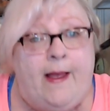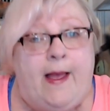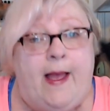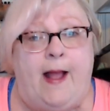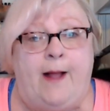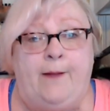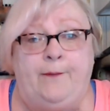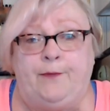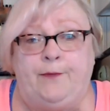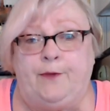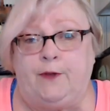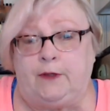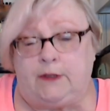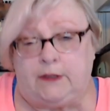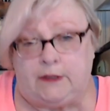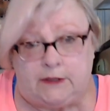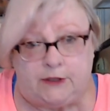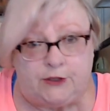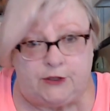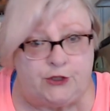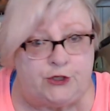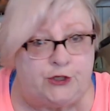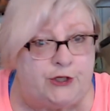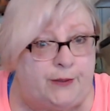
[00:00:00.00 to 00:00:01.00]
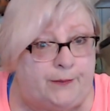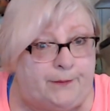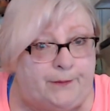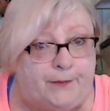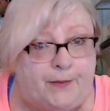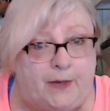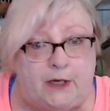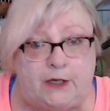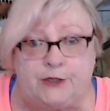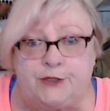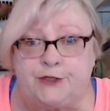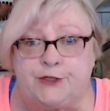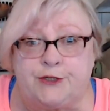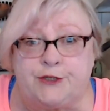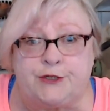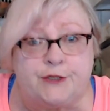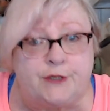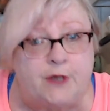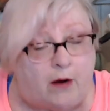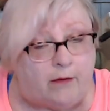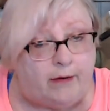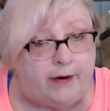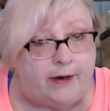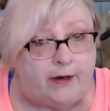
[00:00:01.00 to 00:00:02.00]
And the little chipmunk
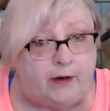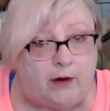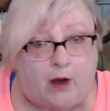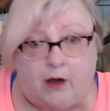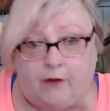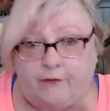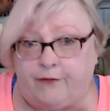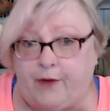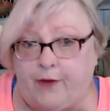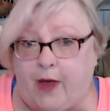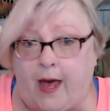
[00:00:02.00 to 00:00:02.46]
scurried off.